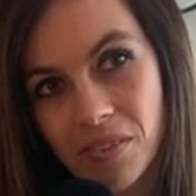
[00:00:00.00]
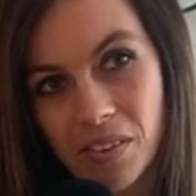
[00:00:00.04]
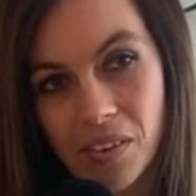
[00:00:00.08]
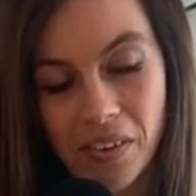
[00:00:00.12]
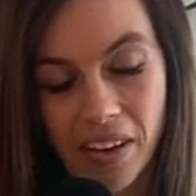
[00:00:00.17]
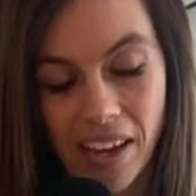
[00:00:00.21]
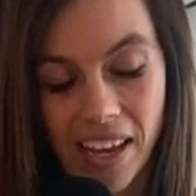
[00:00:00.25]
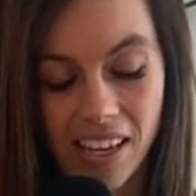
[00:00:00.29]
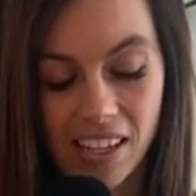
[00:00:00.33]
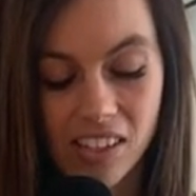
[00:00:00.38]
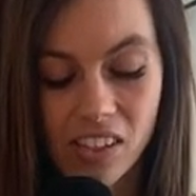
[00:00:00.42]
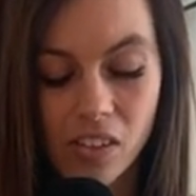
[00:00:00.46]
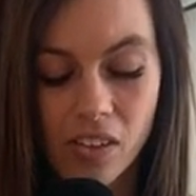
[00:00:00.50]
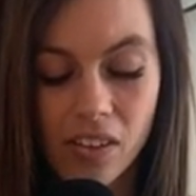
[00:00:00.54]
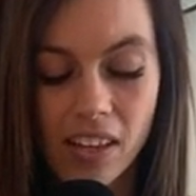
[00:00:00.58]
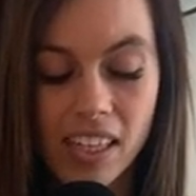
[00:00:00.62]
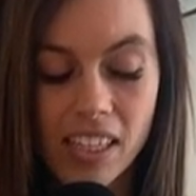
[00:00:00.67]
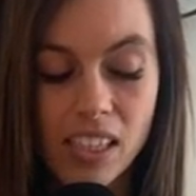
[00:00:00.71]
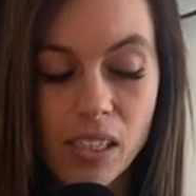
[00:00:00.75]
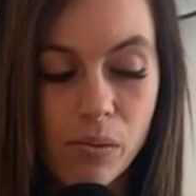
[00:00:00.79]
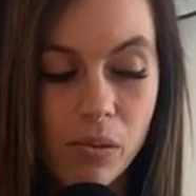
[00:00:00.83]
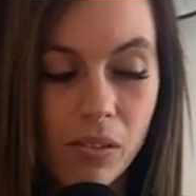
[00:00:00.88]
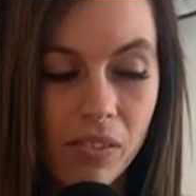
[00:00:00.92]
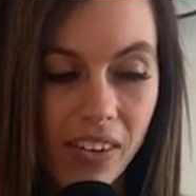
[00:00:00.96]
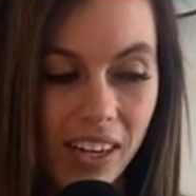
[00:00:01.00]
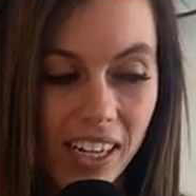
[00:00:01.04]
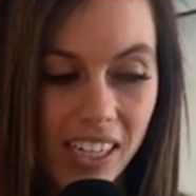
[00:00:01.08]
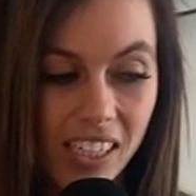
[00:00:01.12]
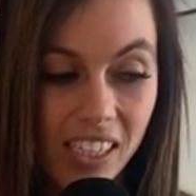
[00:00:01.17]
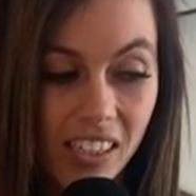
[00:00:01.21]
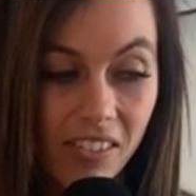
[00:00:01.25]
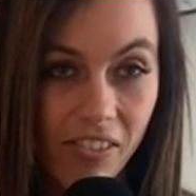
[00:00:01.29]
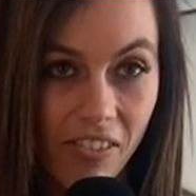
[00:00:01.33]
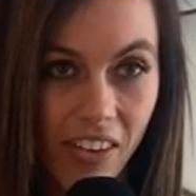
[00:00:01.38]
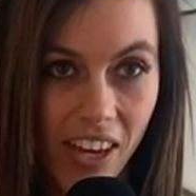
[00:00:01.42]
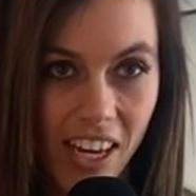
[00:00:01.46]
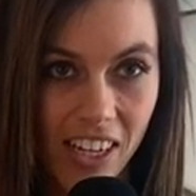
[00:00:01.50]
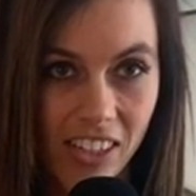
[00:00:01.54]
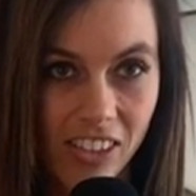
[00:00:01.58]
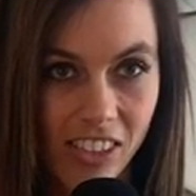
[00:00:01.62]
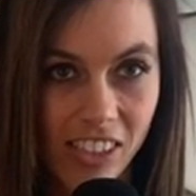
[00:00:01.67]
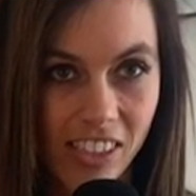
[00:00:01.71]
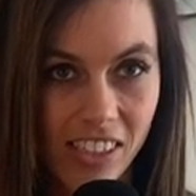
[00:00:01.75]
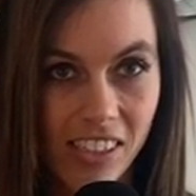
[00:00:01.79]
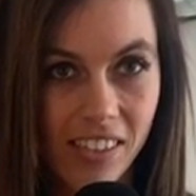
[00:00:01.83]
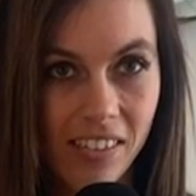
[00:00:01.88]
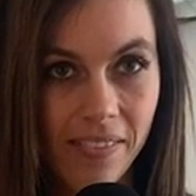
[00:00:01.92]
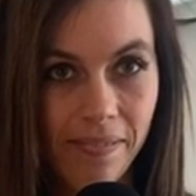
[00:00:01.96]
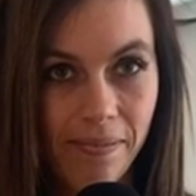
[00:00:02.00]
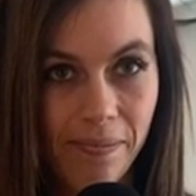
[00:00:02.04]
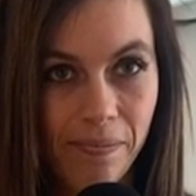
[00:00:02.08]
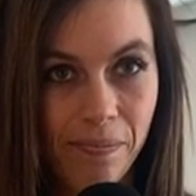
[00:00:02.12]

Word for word: Okay, so let's move on to fashion.